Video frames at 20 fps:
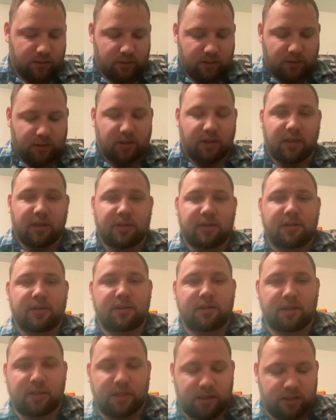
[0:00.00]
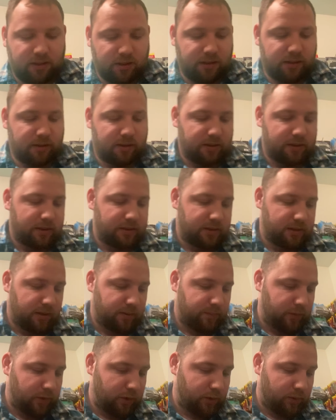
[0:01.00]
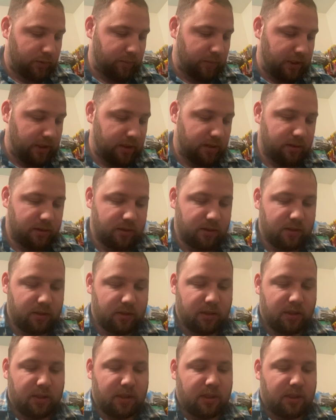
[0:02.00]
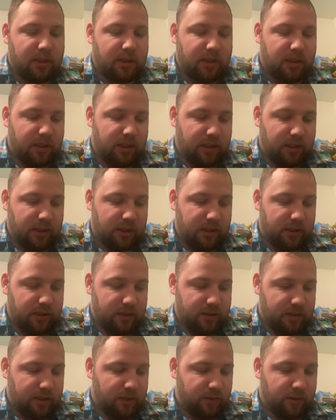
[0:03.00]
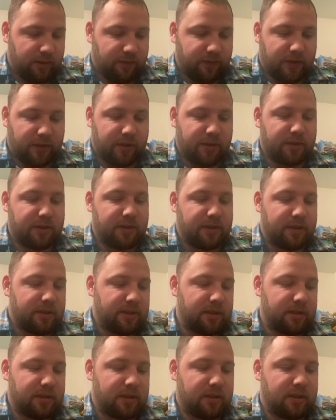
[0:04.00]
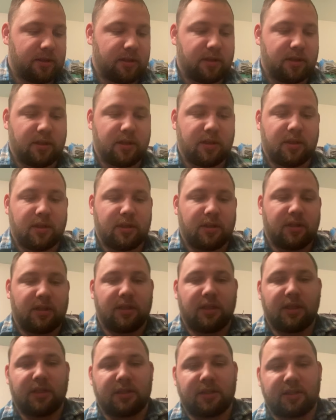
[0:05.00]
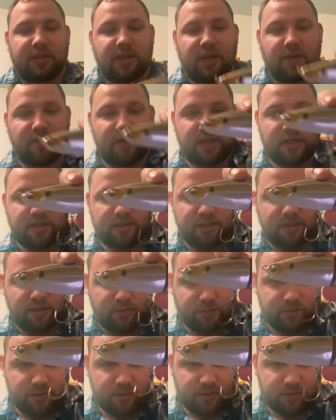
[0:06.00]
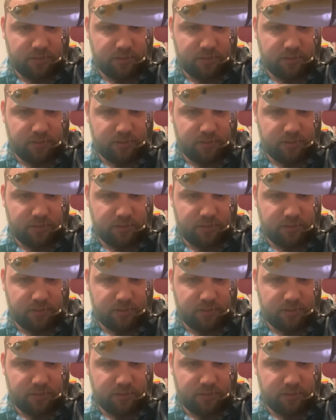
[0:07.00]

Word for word: this either. This is something new to me. It is, however, a 7 8 ounce.